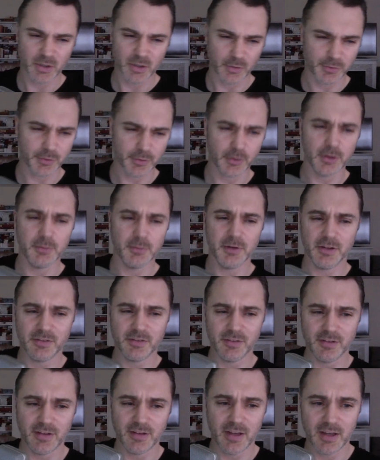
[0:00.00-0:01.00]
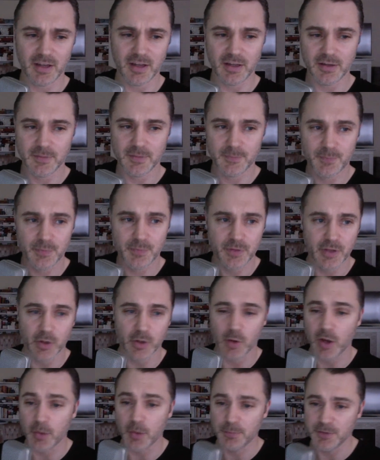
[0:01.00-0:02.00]
30 minutes a day,
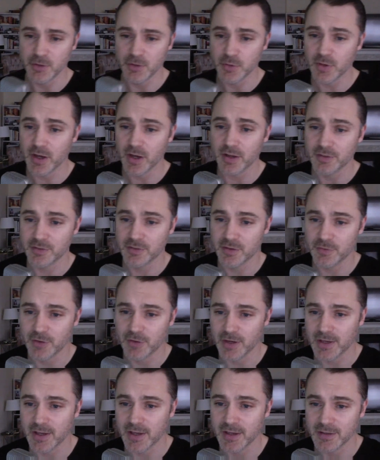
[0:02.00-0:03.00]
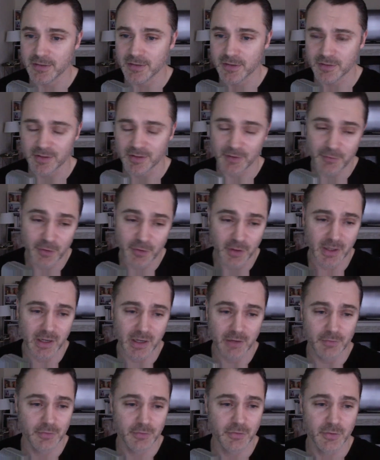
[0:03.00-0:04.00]
helping you guys if I can, because I feel like I
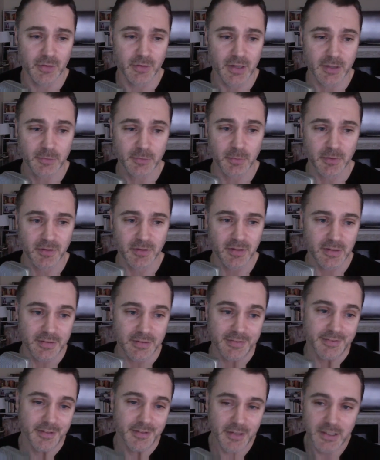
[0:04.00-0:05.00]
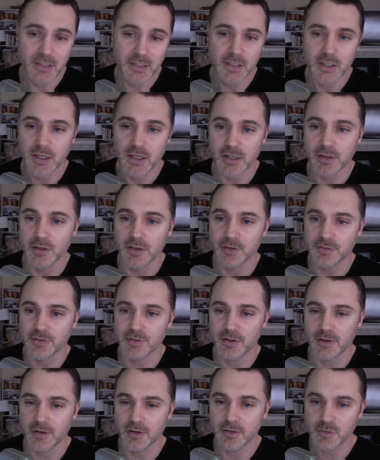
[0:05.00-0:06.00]
have a certain expertise in this
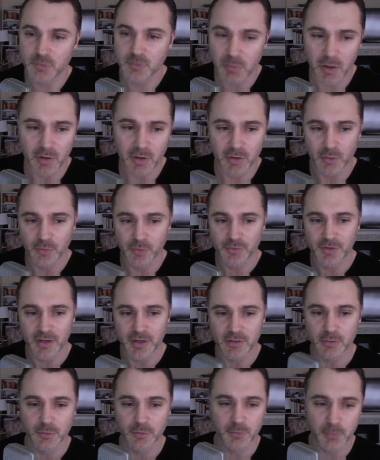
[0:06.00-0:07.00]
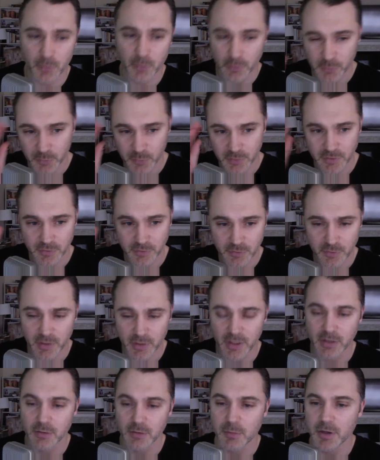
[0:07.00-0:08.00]
small little sector of sports, which is
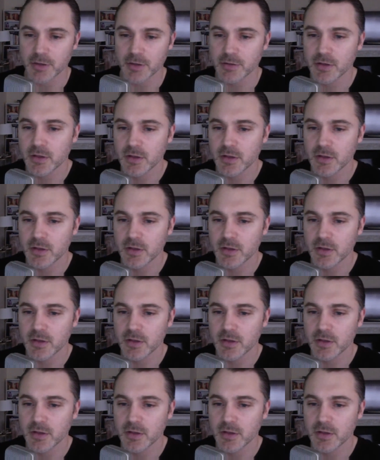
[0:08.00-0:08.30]
training the mind.